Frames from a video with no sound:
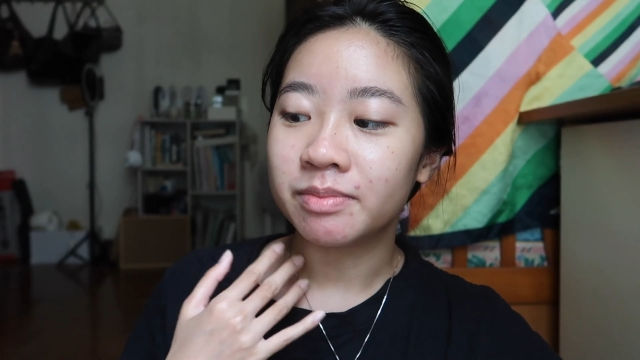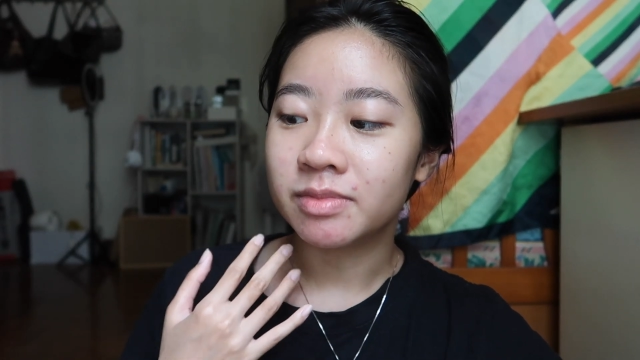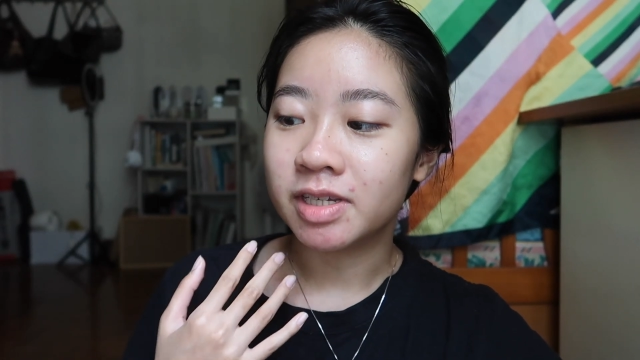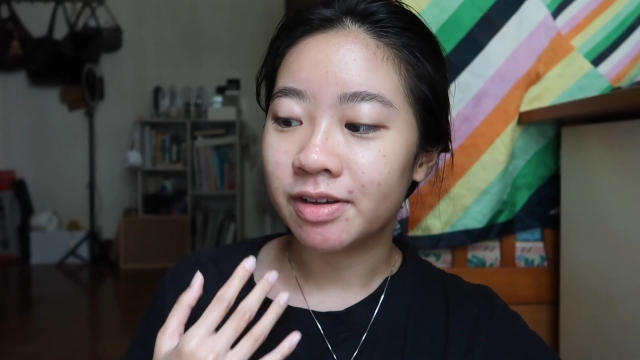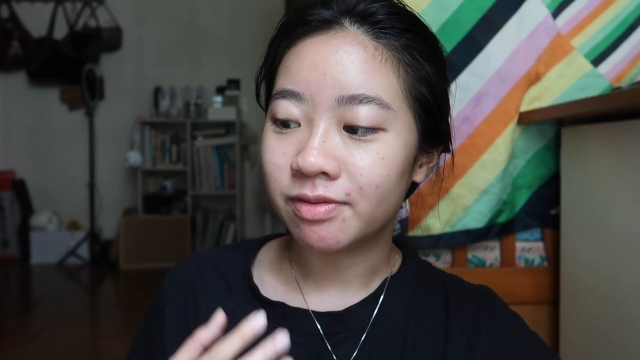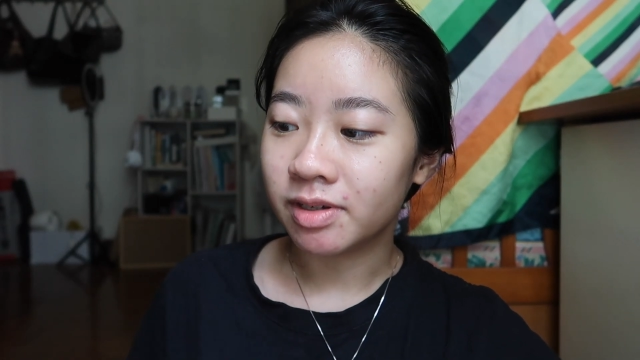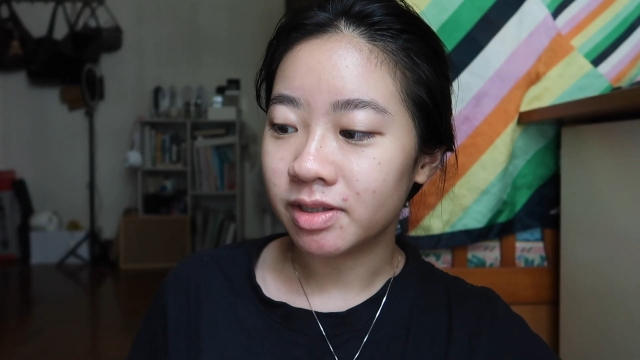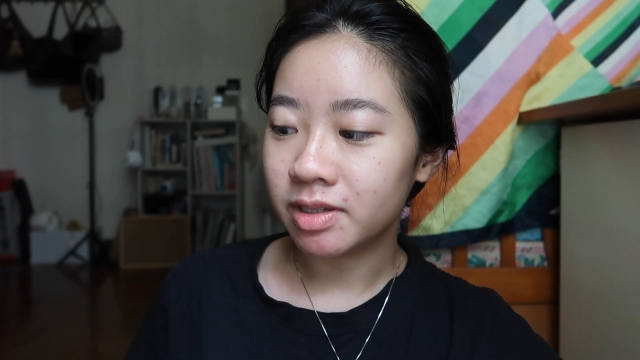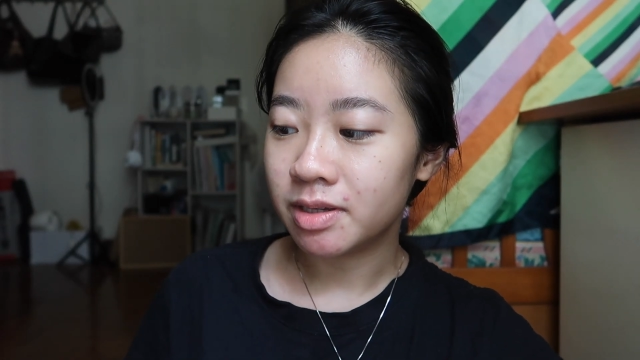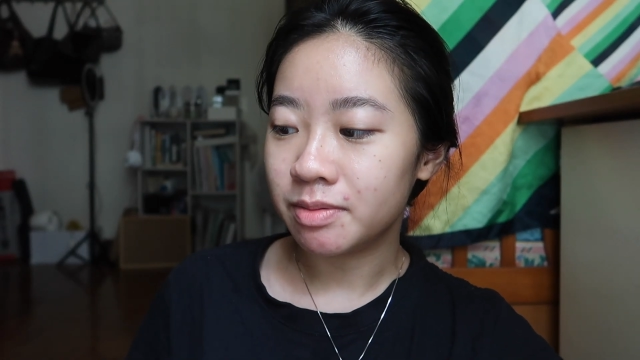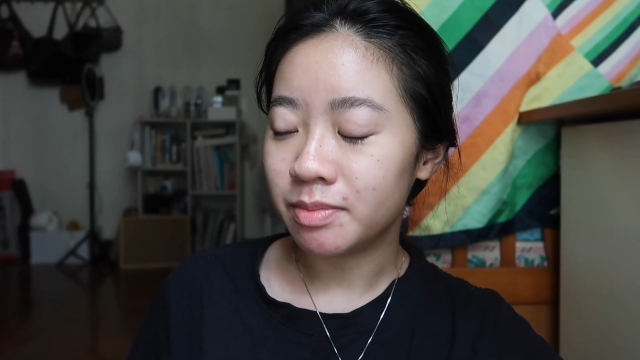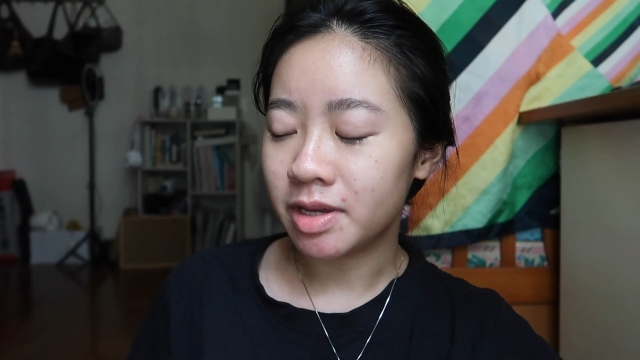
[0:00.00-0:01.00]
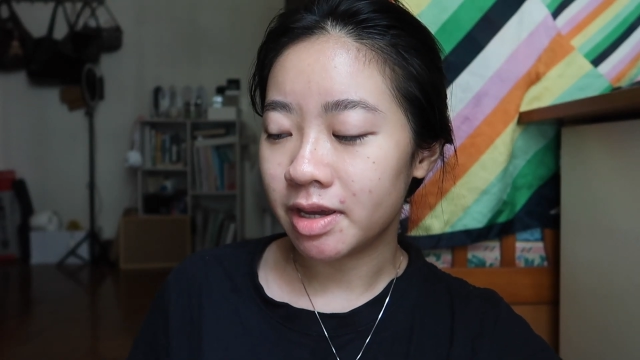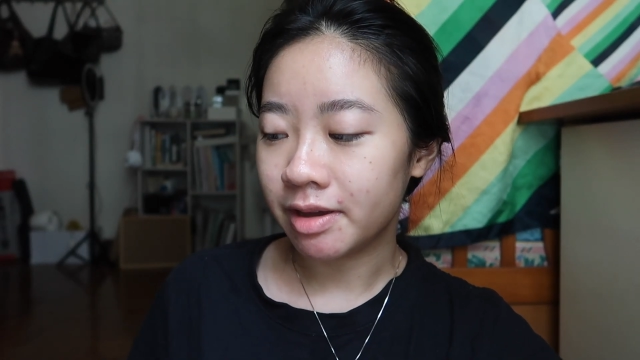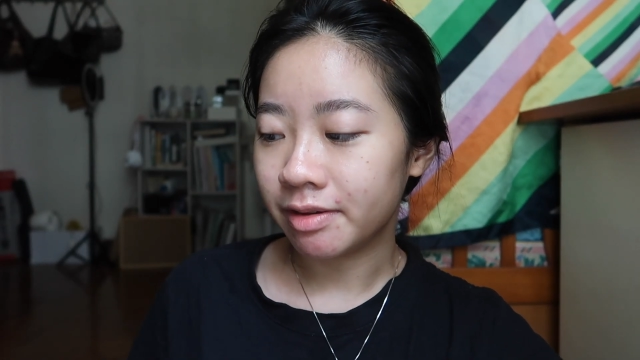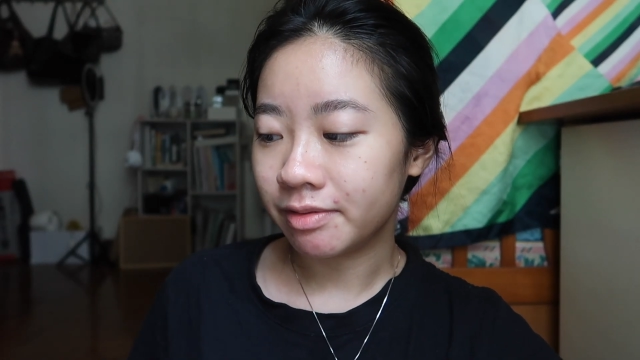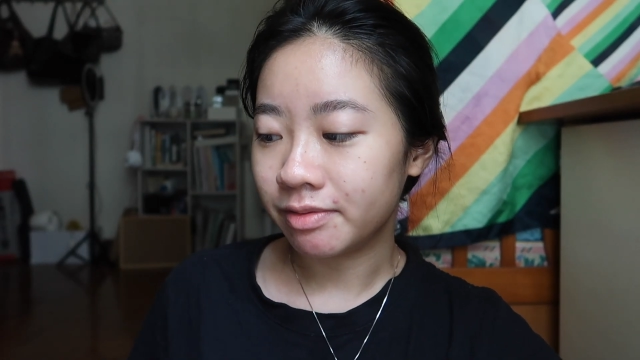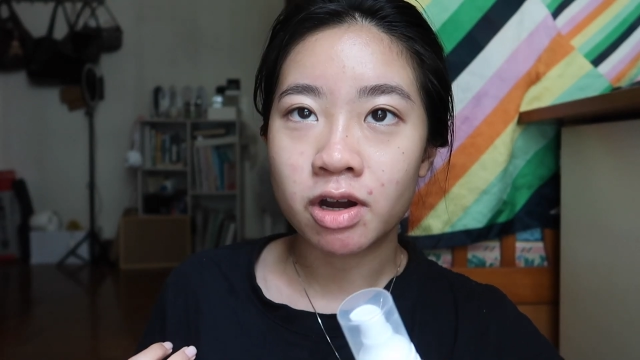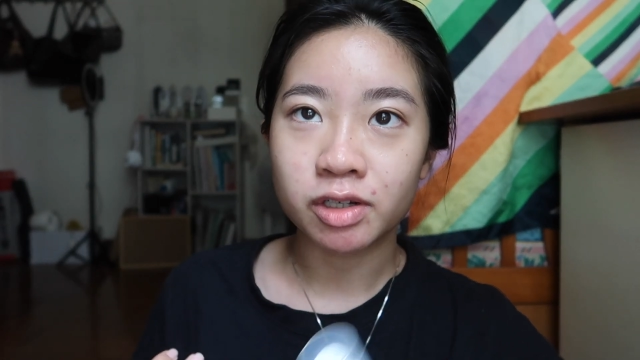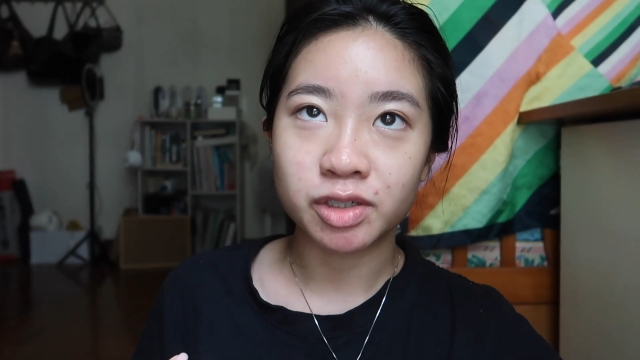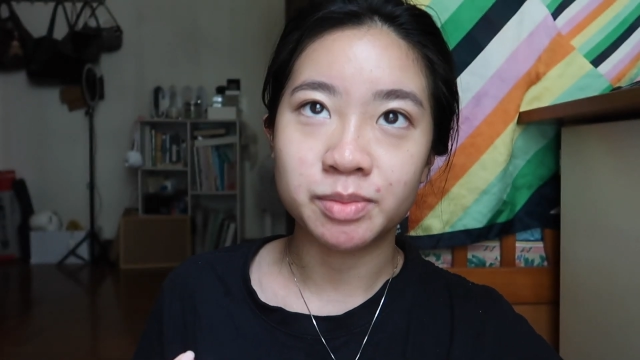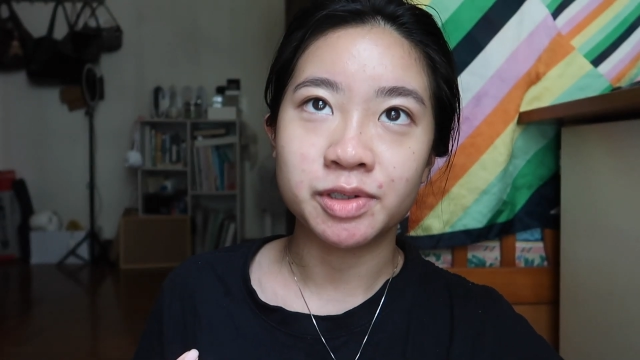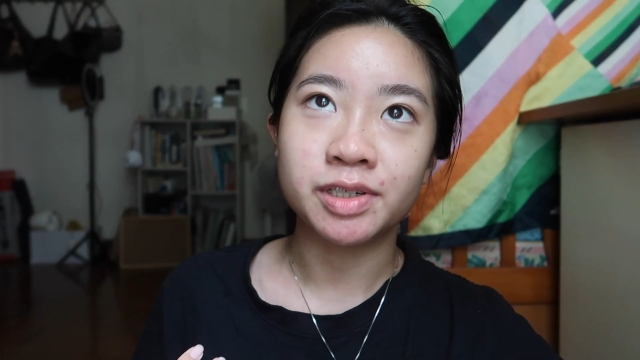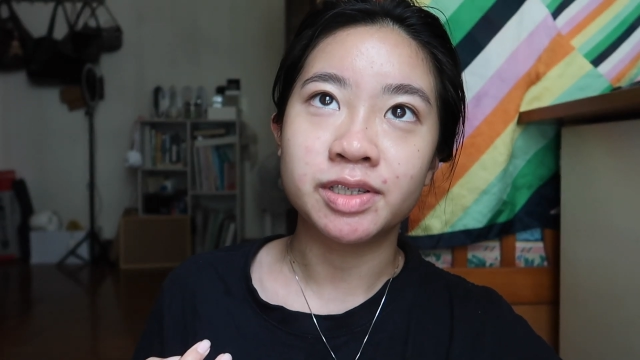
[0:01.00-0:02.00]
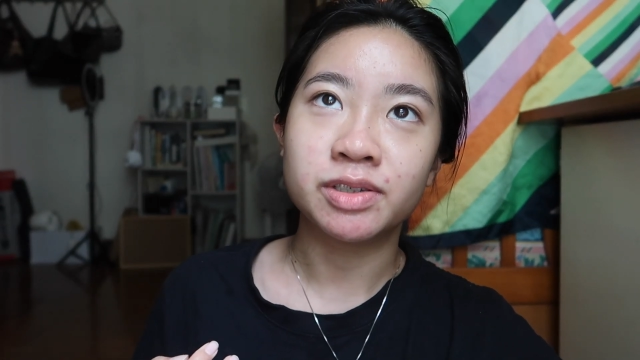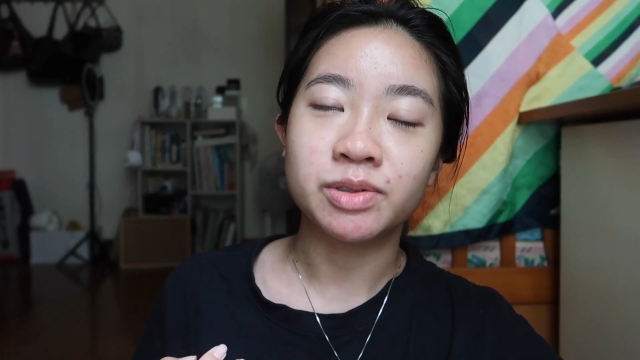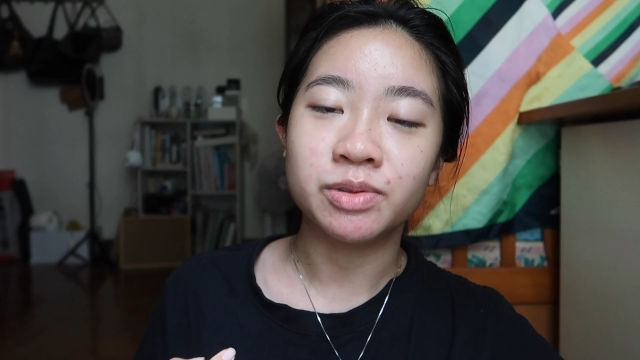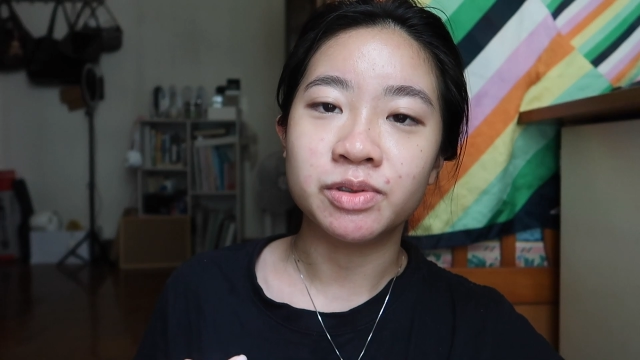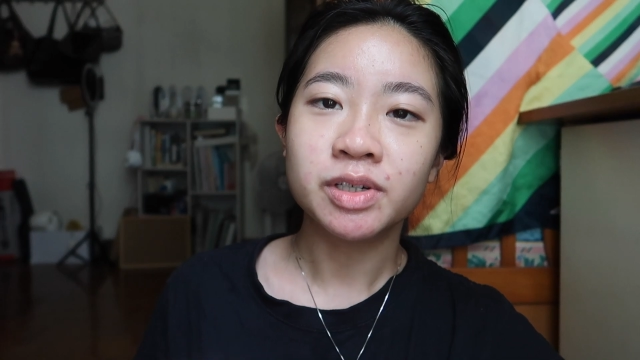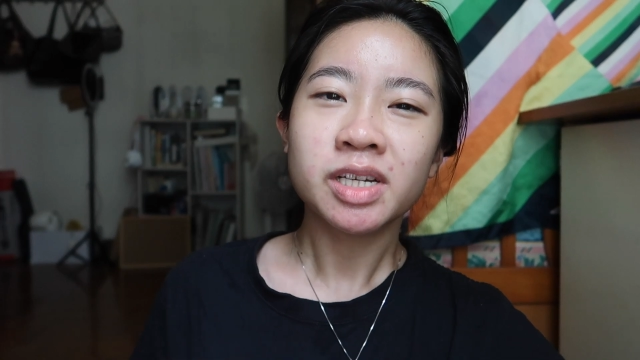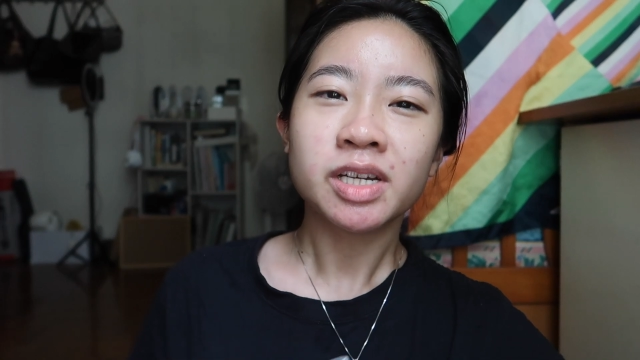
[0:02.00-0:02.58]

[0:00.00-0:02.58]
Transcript: definitely may have contributed to